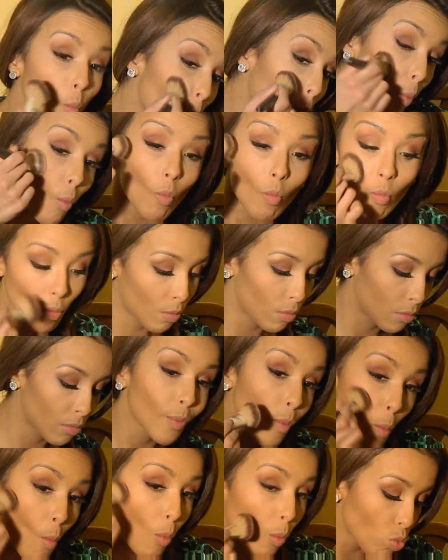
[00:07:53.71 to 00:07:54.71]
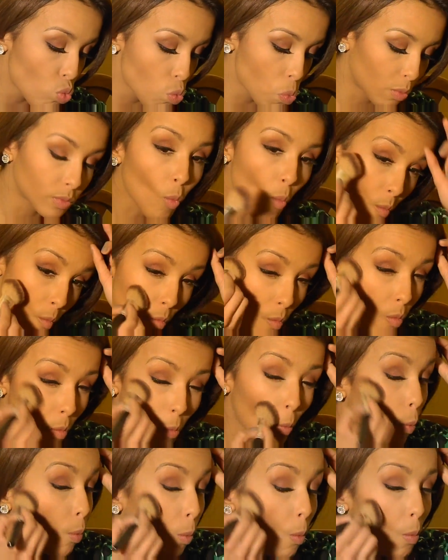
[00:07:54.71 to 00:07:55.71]
hear me? Blush
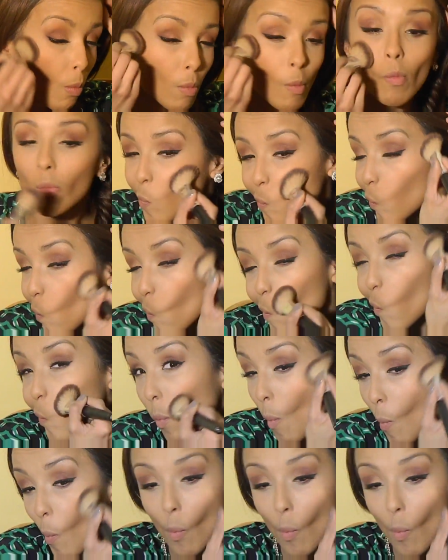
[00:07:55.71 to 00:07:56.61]
brush, and I put